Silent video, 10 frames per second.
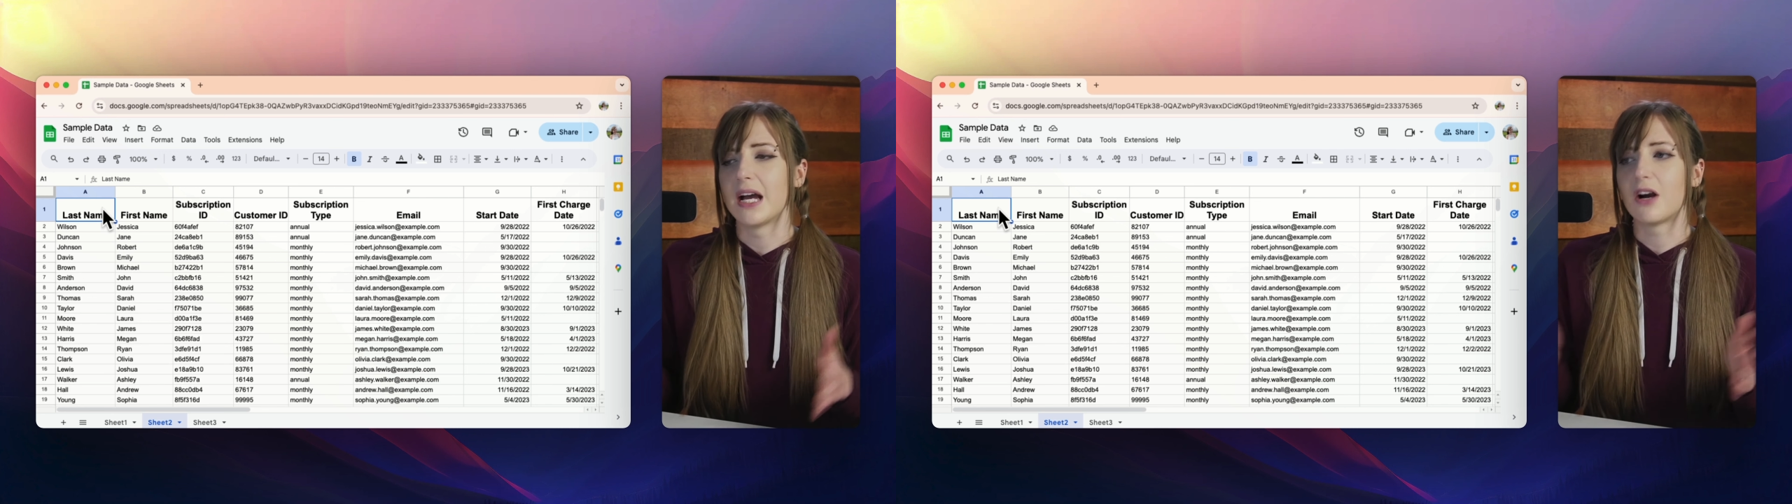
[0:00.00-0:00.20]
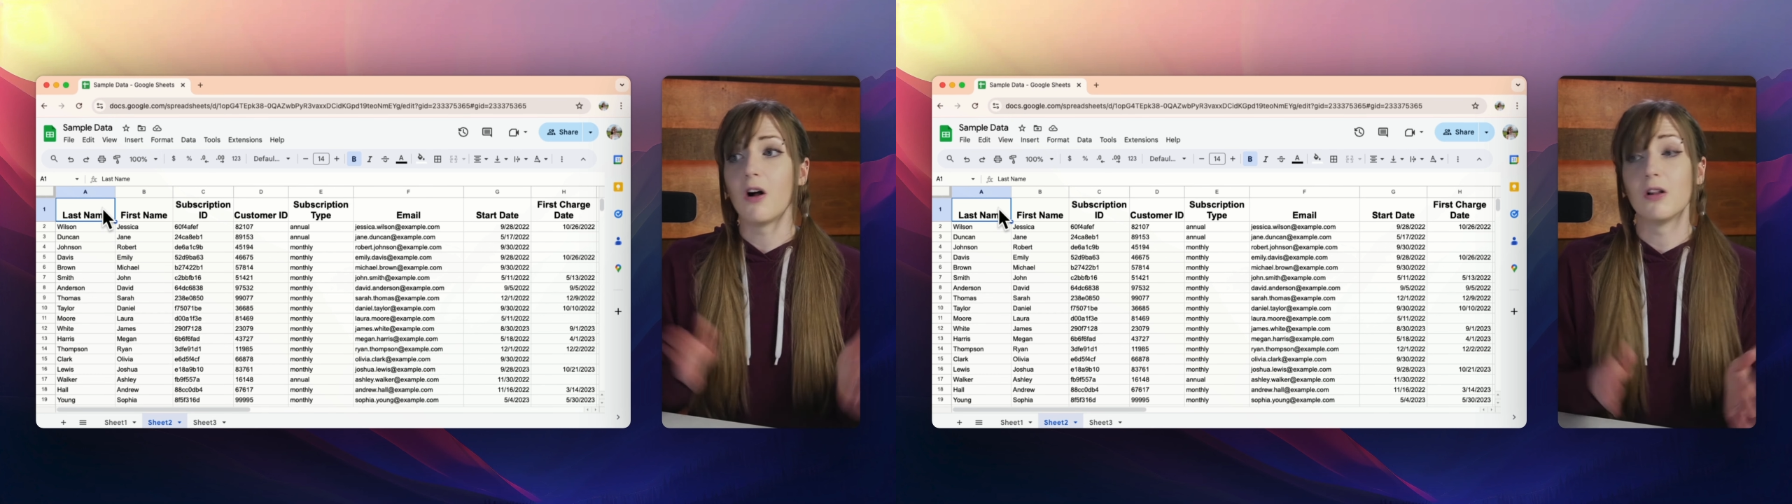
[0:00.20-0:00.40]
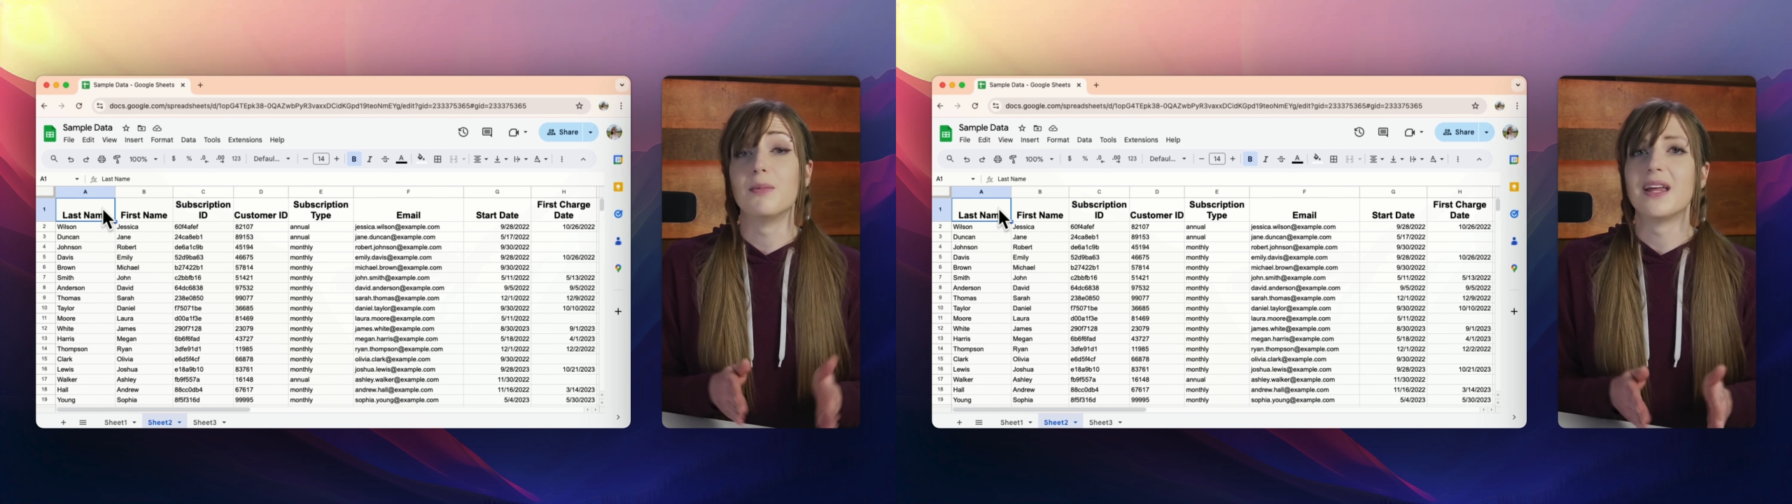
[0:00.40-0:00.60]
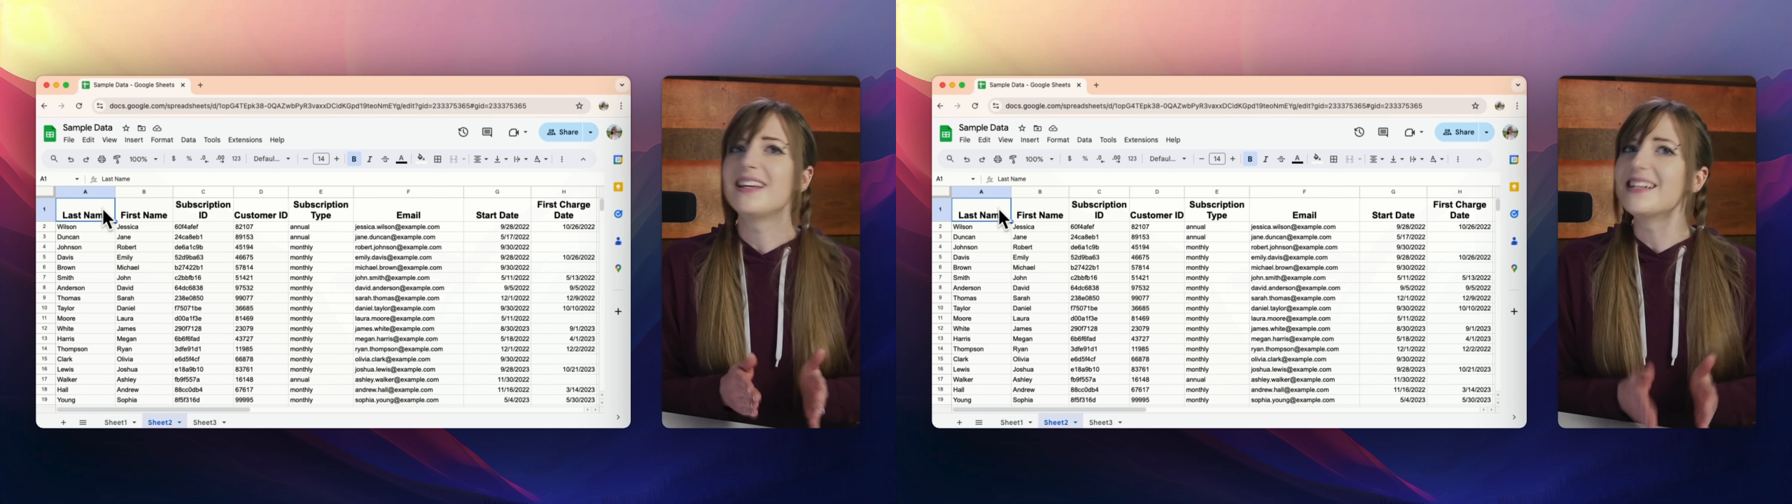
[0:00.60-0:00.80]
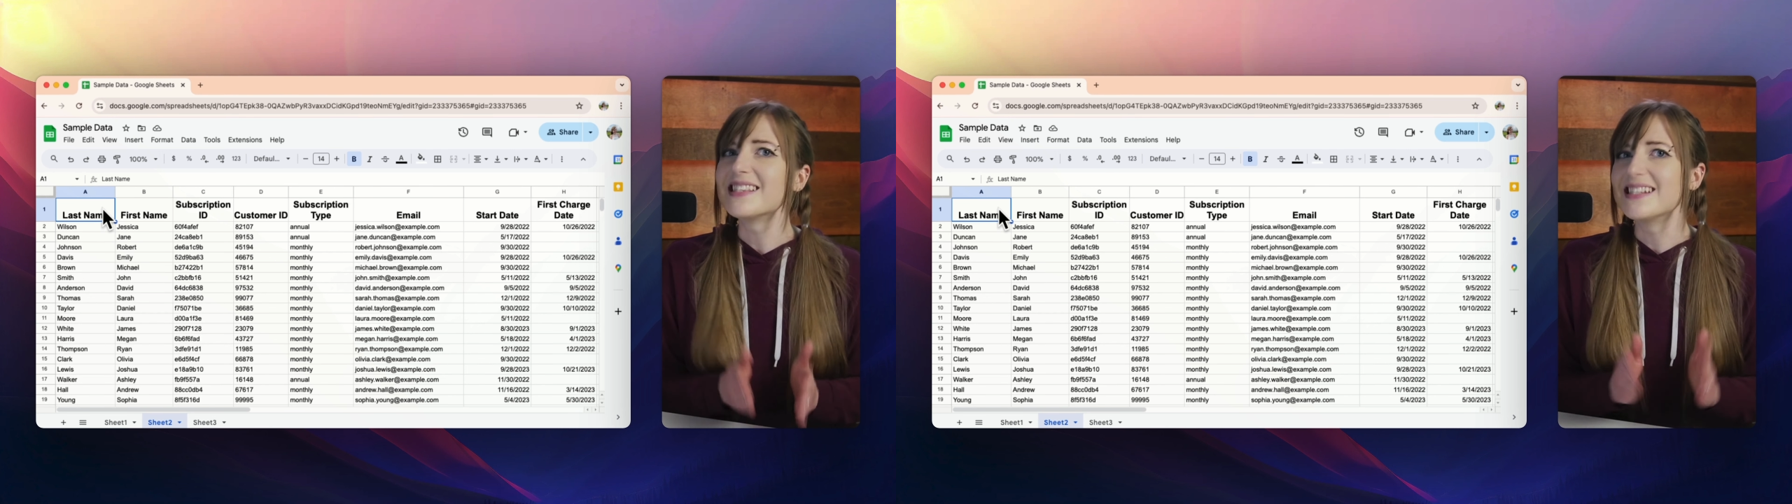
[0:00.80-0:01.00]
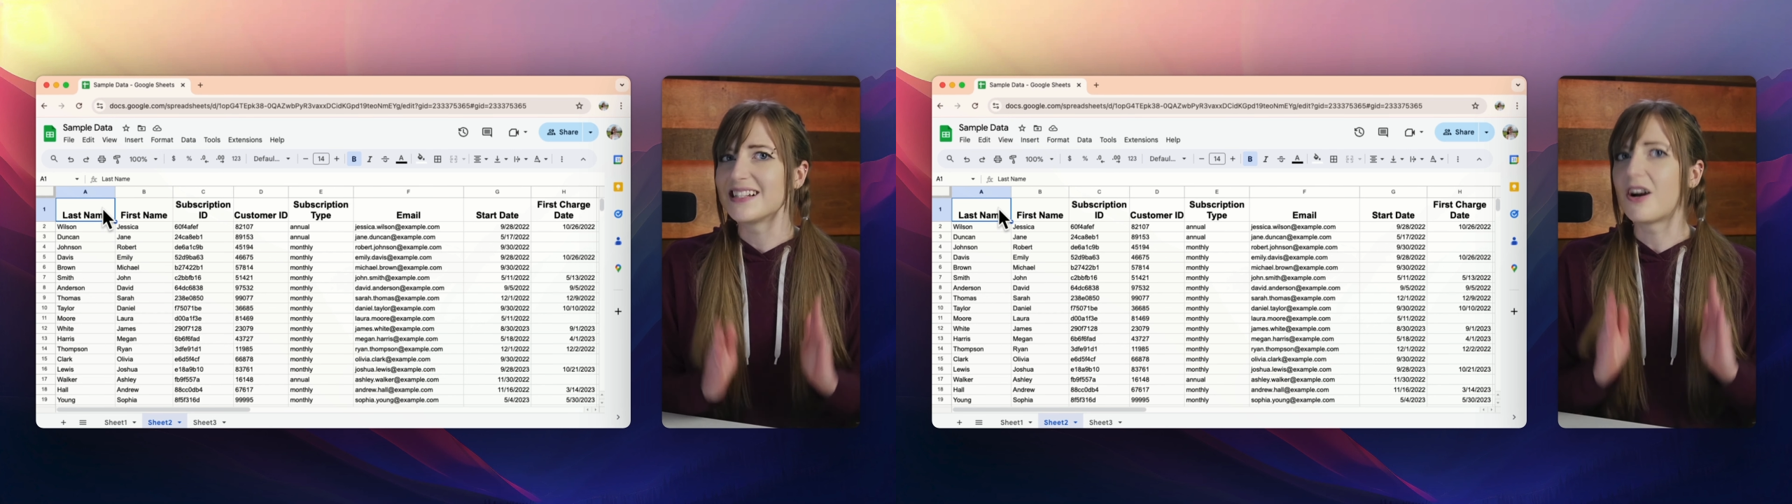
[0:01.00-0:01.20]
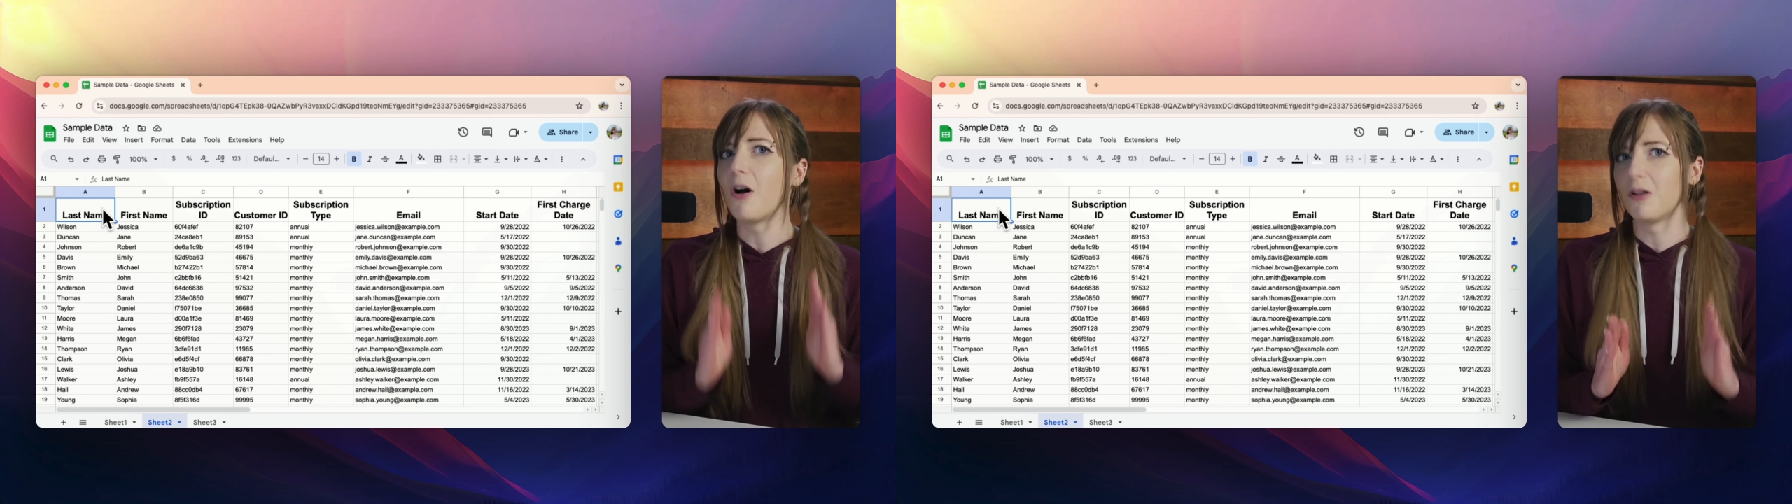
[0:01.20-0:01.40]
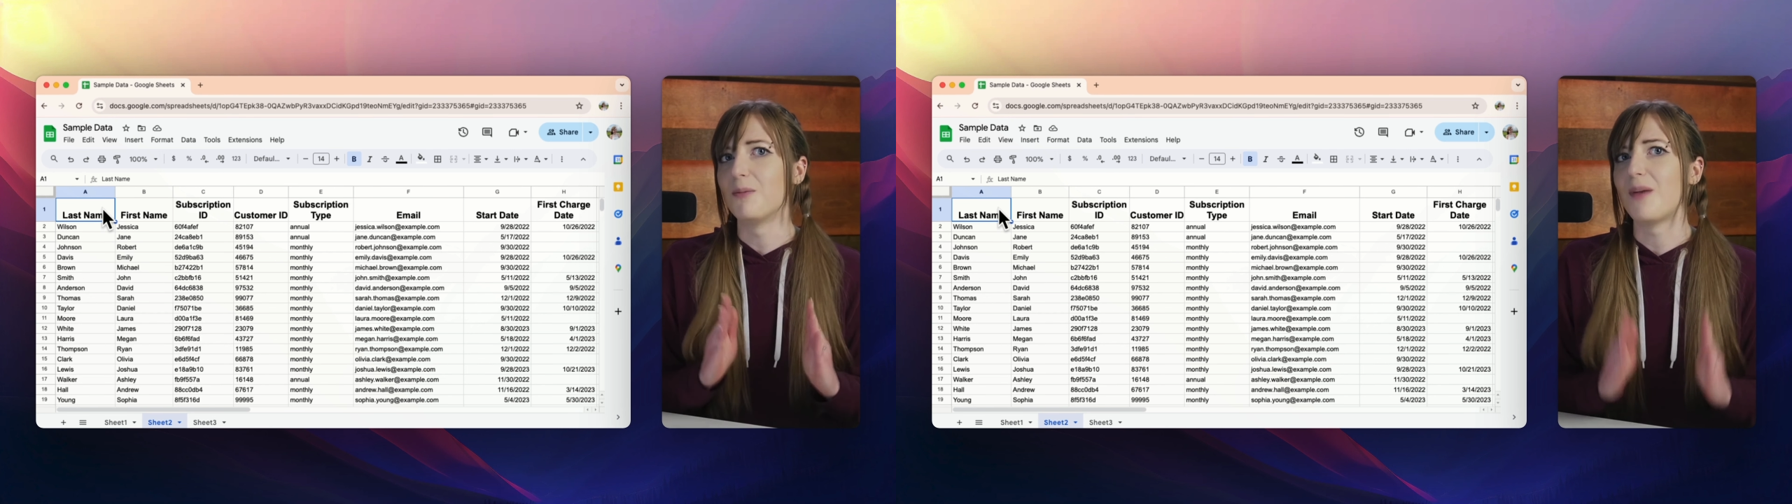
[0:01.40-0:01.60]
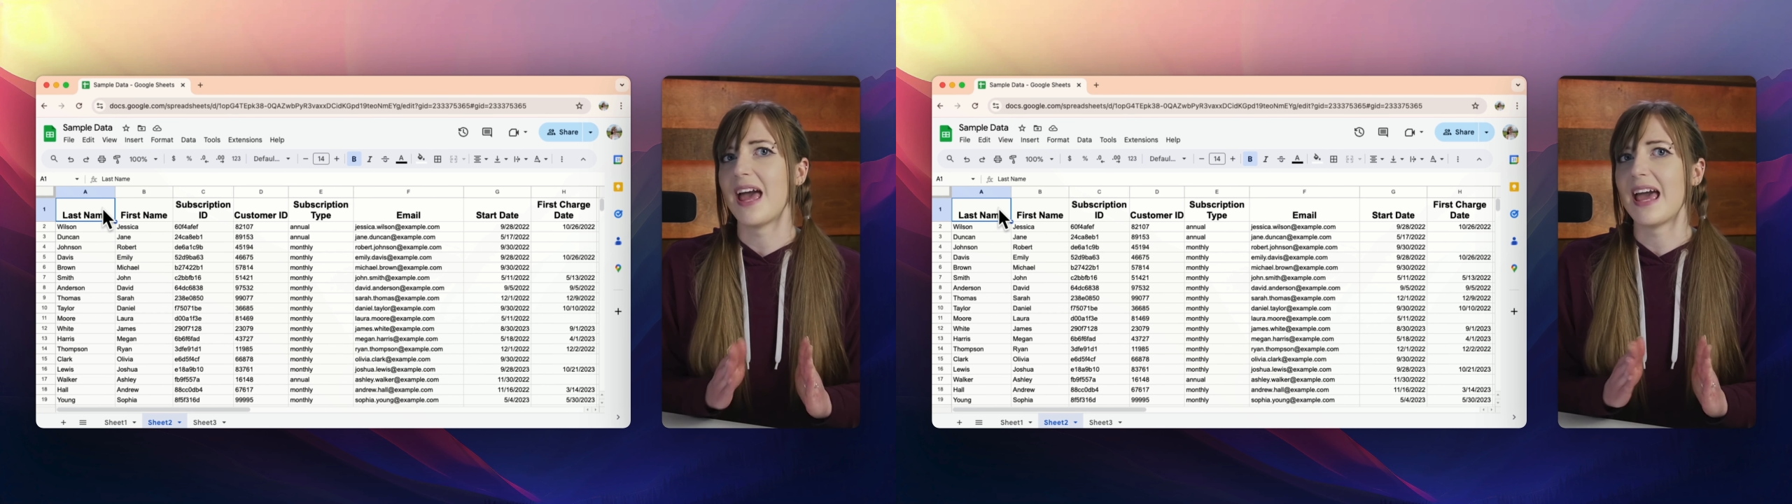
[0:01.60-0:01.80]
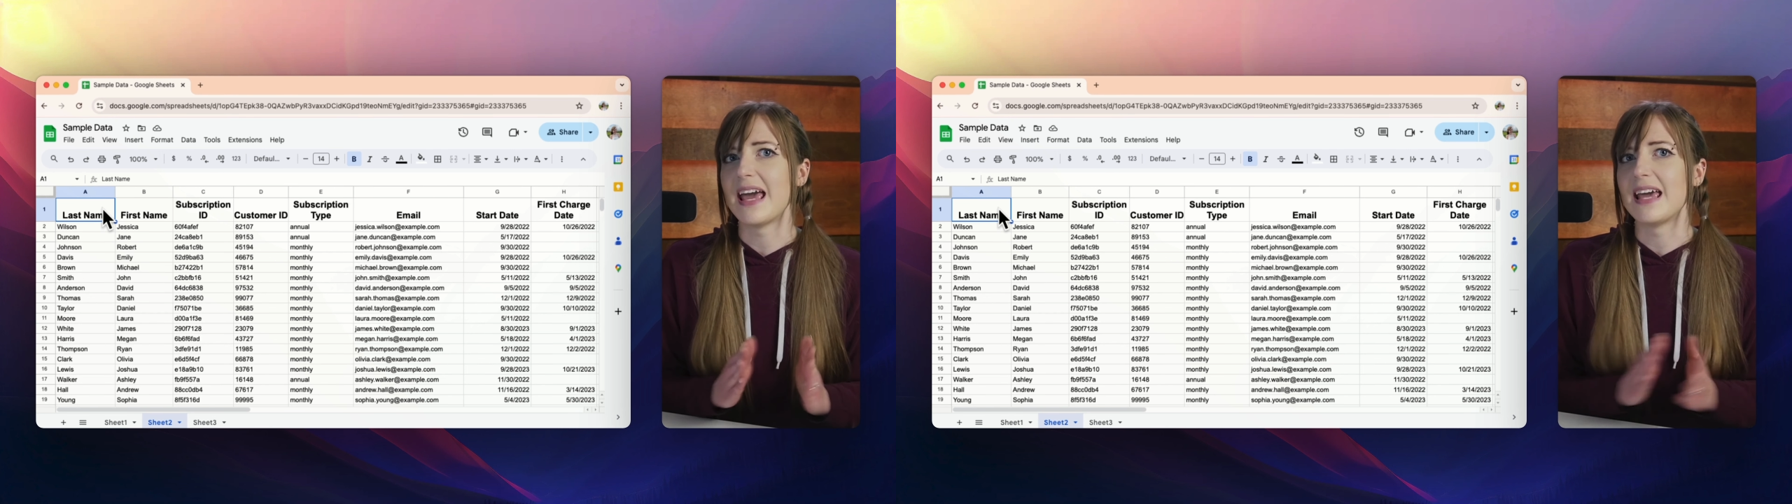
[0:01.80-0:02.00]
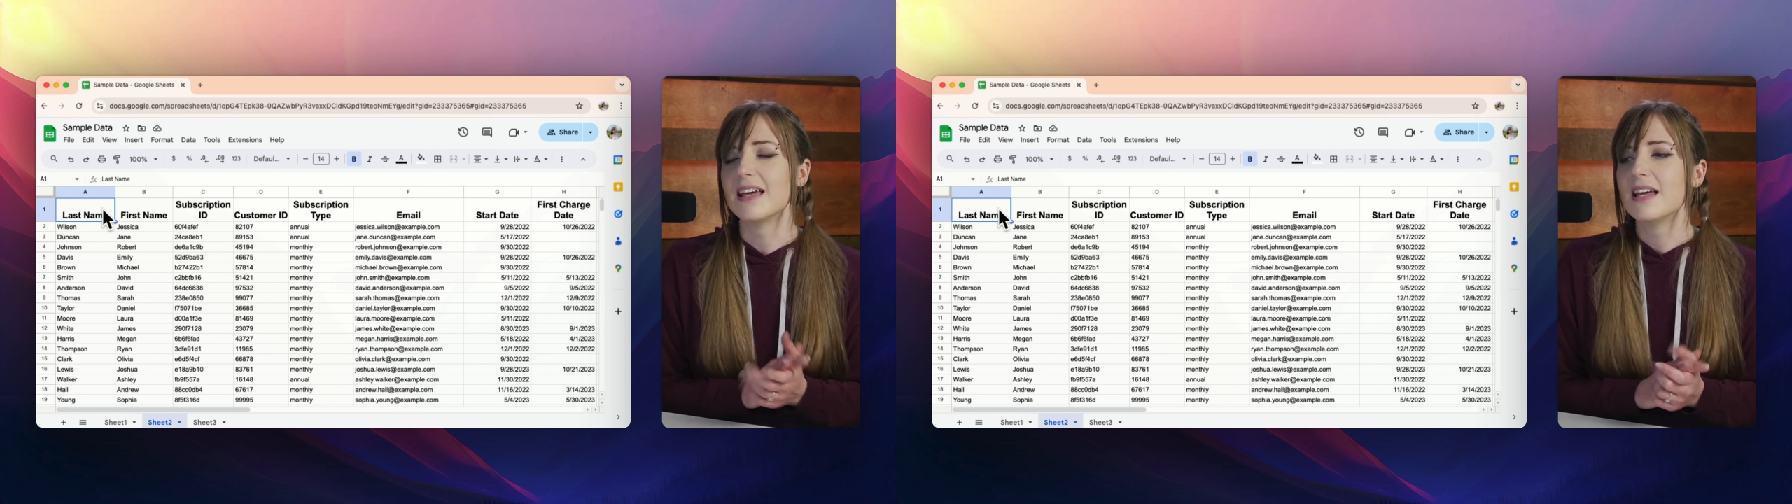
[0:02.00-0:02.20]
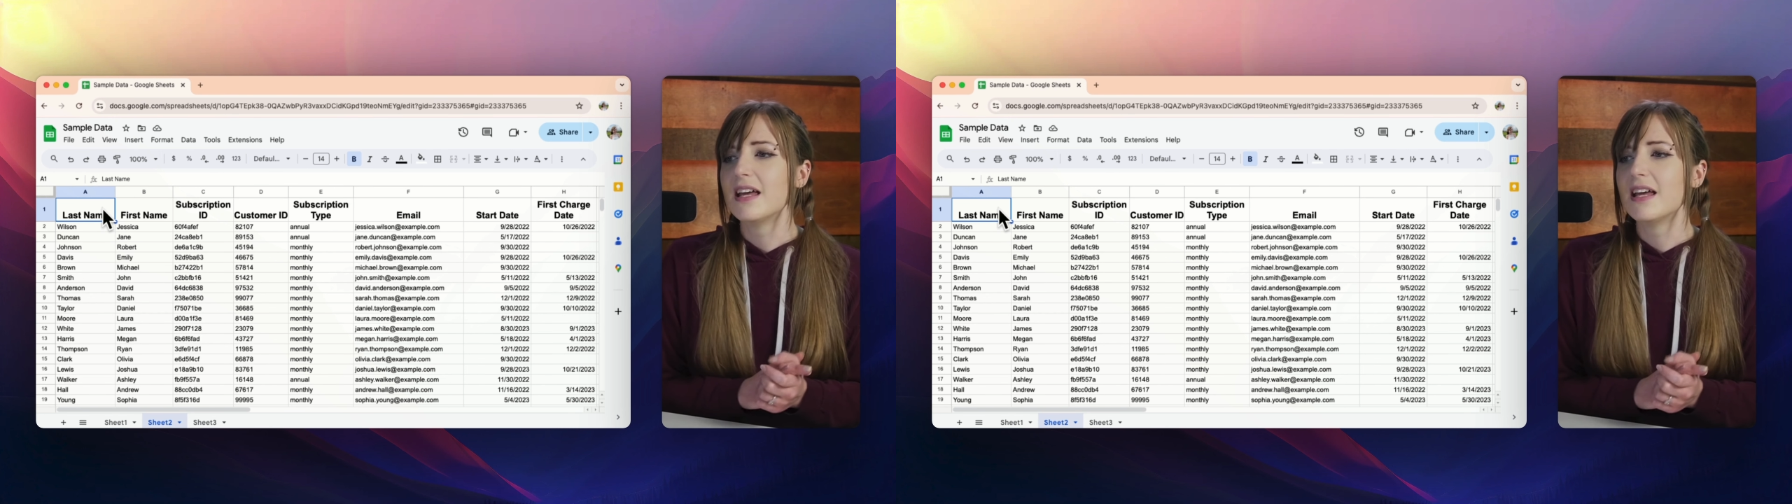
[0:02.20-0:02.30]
a column that isn't column A.